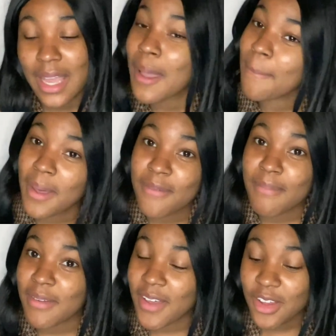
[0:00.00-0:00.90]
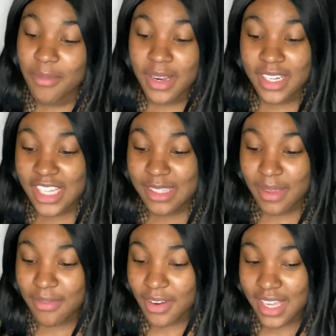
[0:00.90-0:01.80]
my fellow Americans,
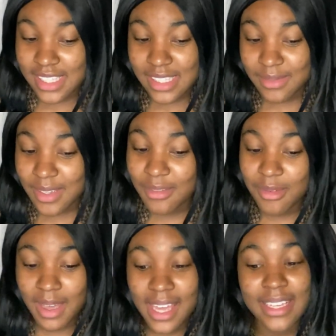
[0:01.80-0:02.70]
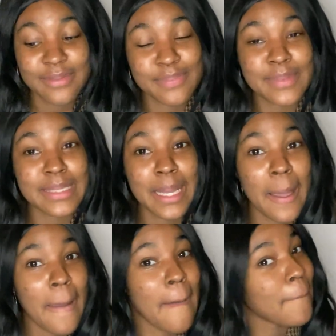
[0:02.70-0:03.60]
my friends, we might
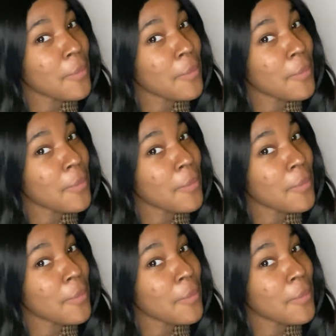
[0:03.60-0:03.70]
be